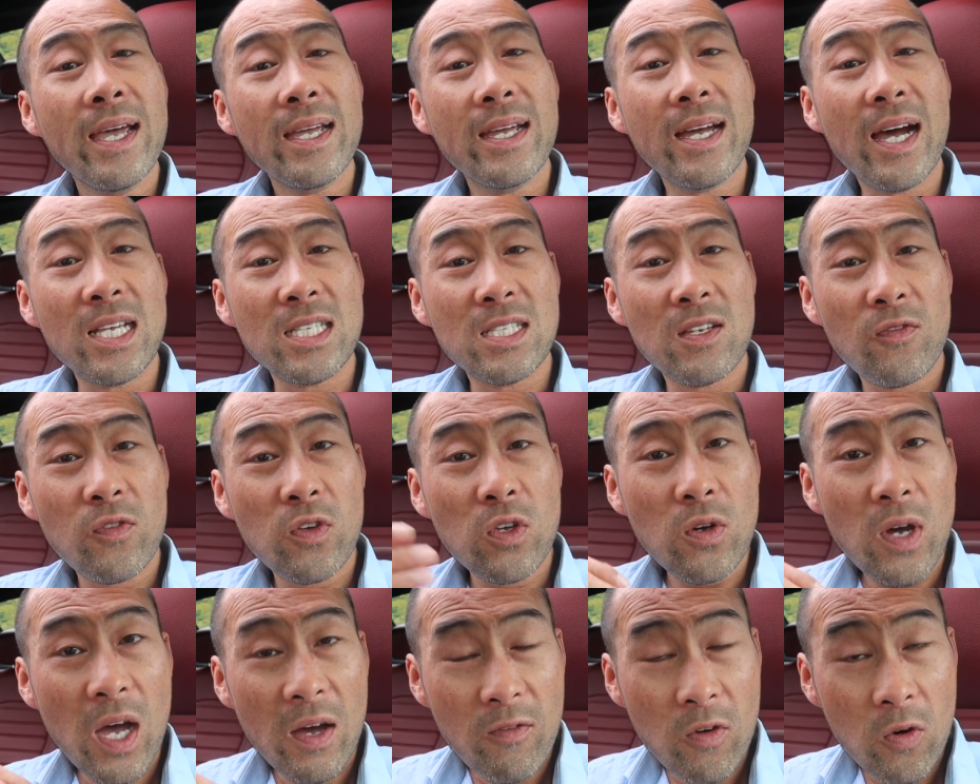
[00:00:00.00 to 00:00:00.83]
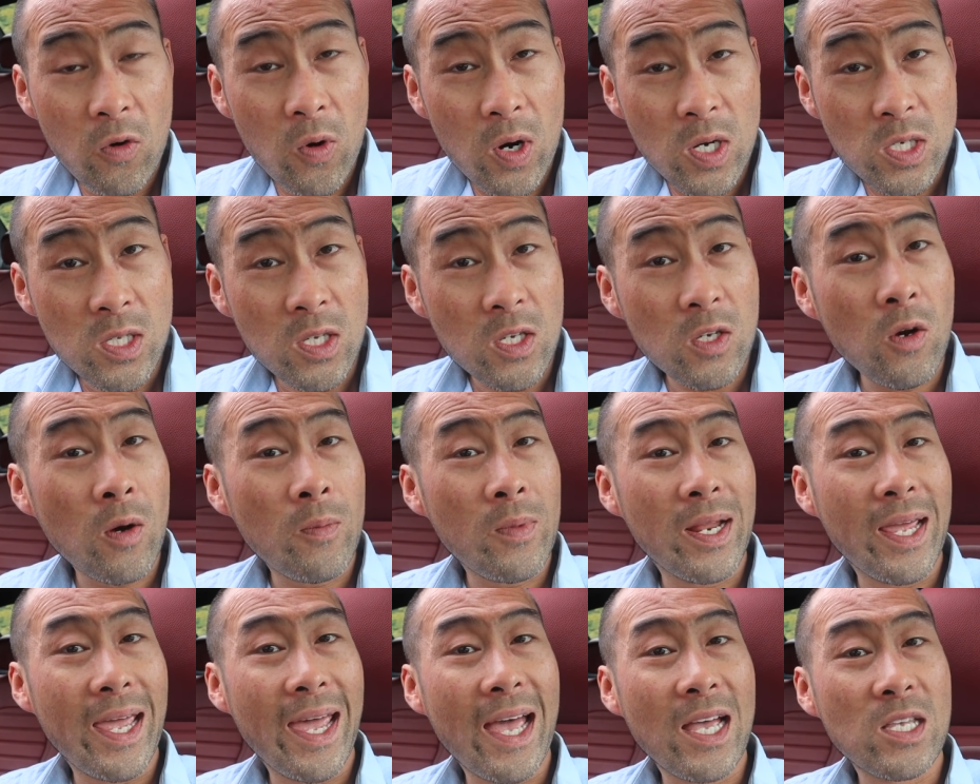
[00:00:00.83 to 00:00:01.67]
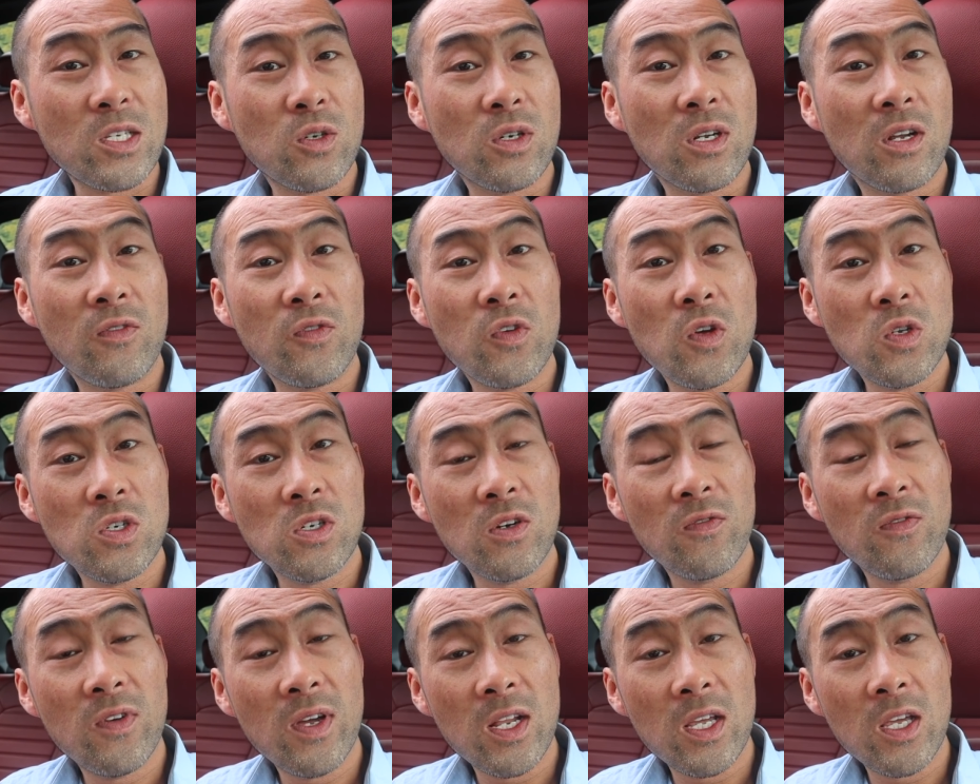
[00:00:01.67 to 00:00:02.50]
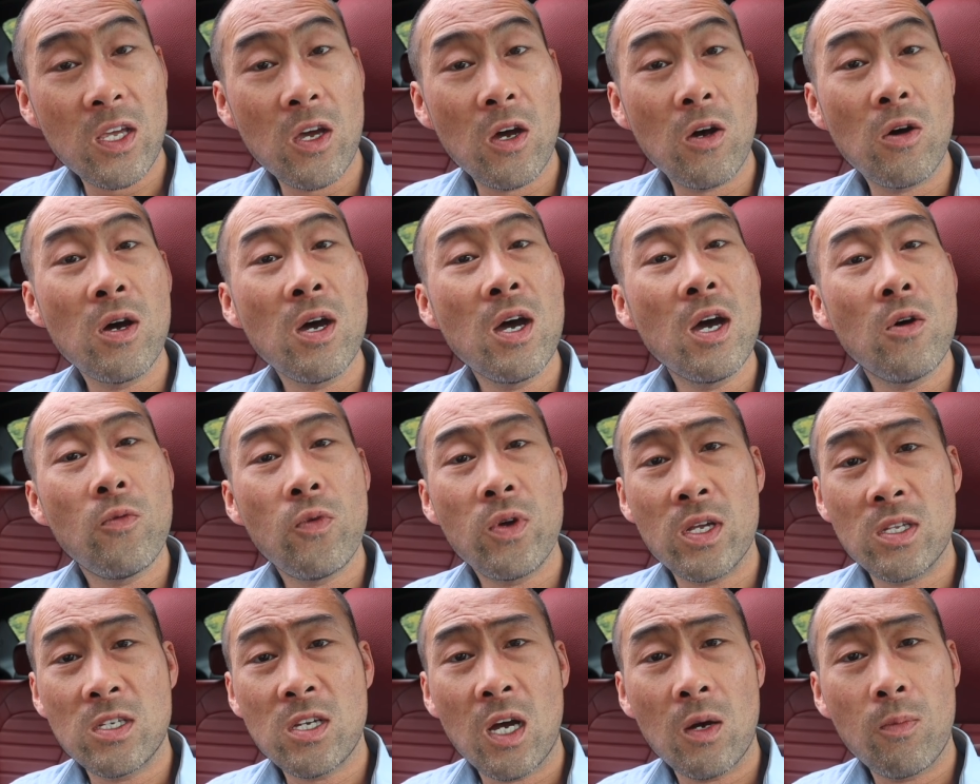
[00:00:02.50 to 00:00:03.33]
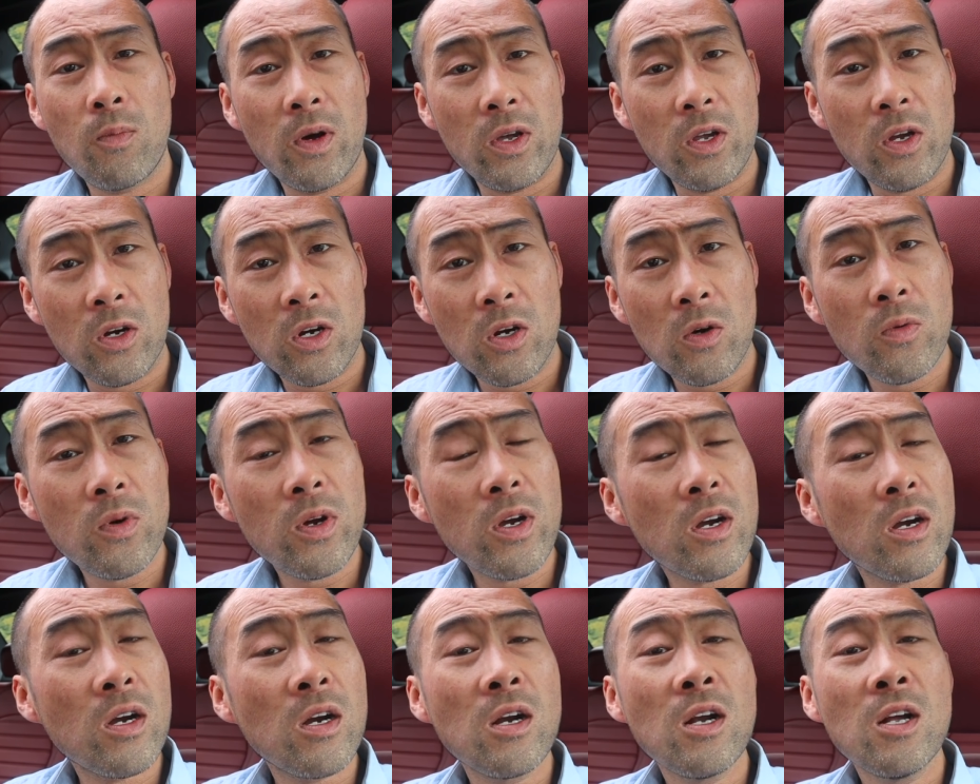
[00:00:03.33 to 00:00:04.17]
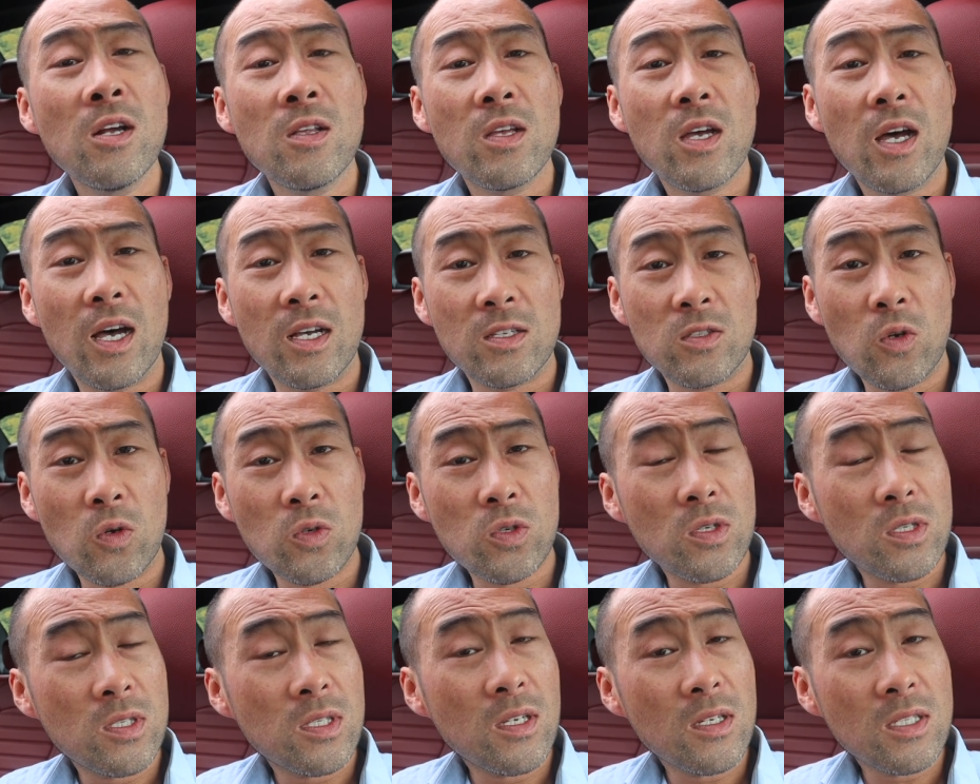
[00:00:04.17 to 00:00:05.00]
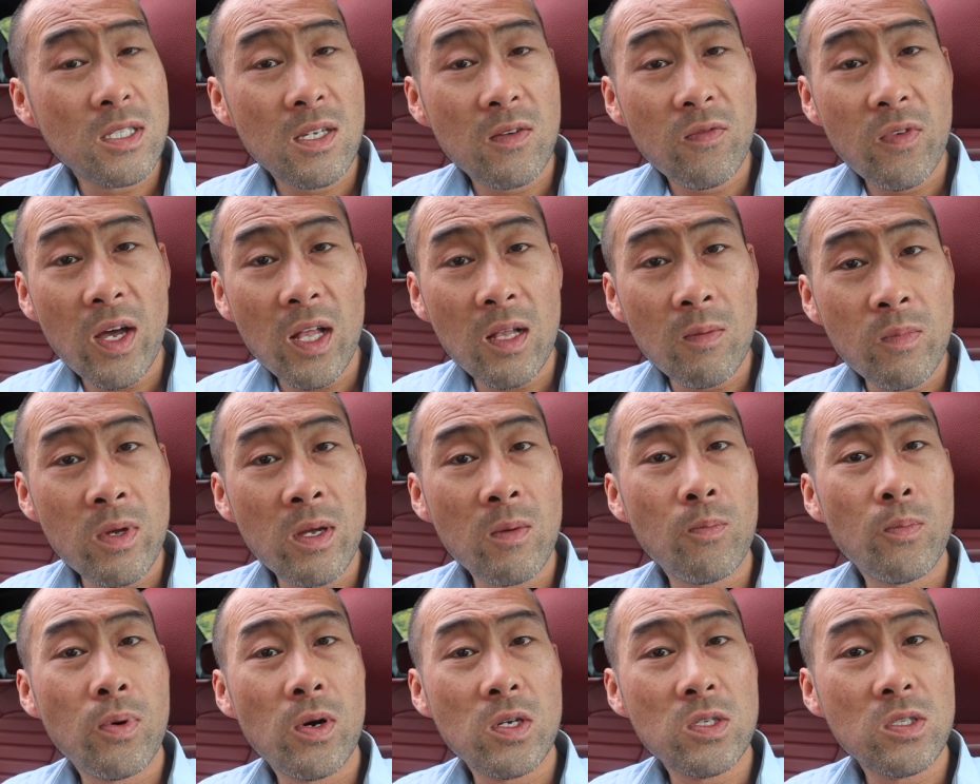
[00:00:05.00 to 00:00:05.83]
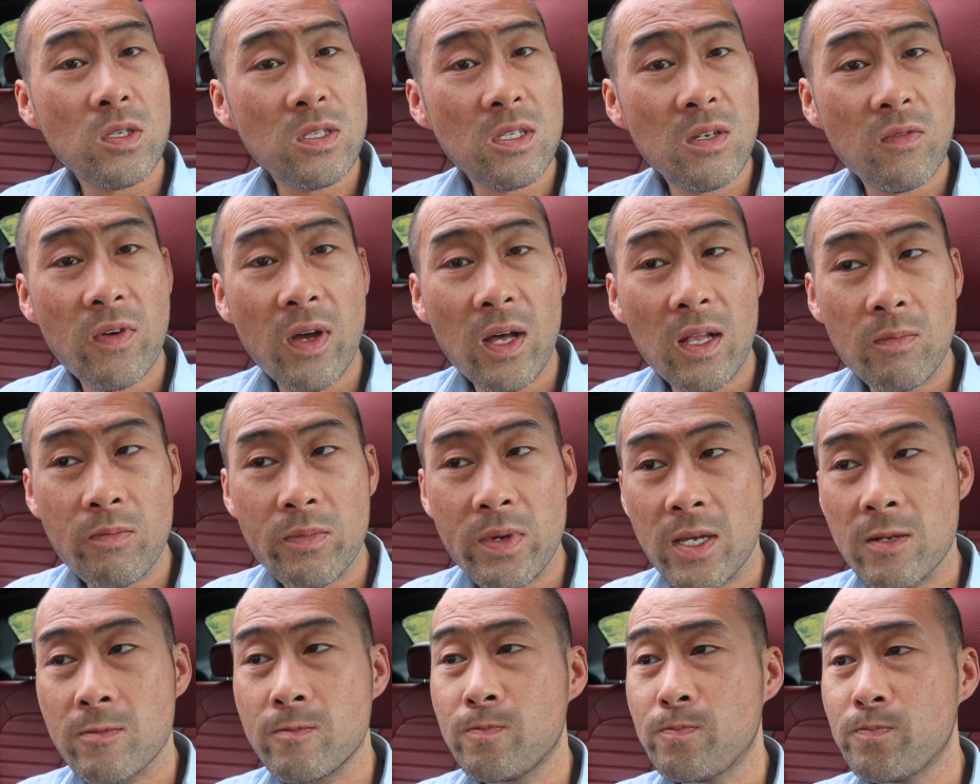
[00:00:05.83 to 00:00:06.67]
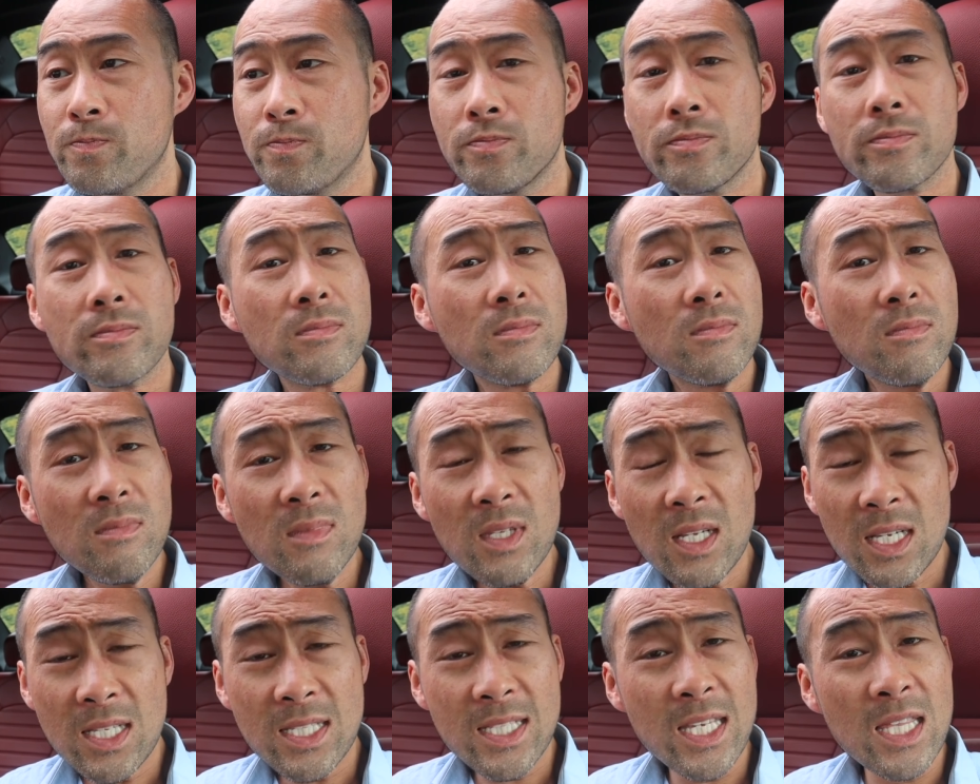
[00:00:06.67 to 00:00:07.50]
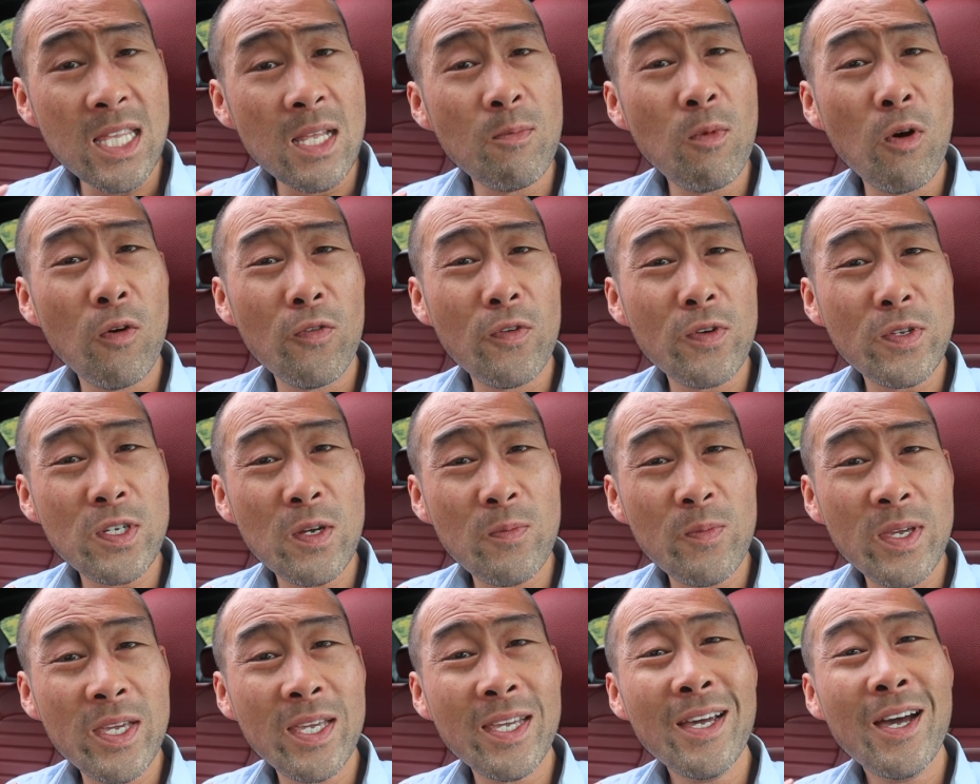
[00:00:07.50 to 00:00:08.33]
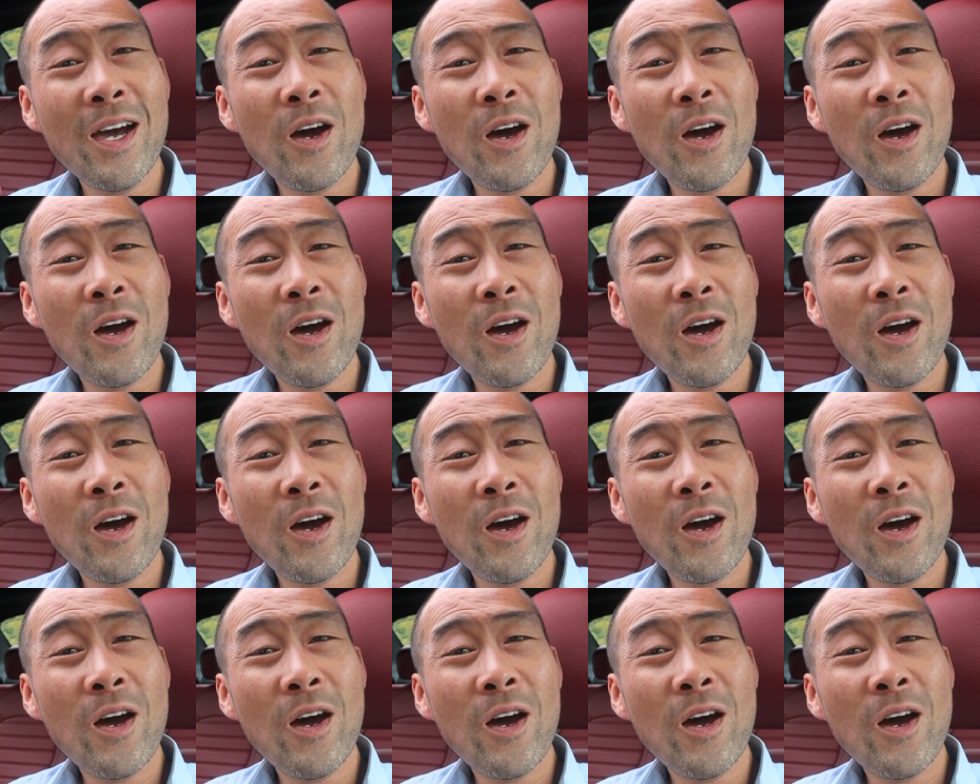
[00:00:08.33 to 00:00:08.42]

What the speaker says: Guys, if you have a question that you want me to answer in a future video, we can talk about your career, social skills development, personal development. Send them over to me,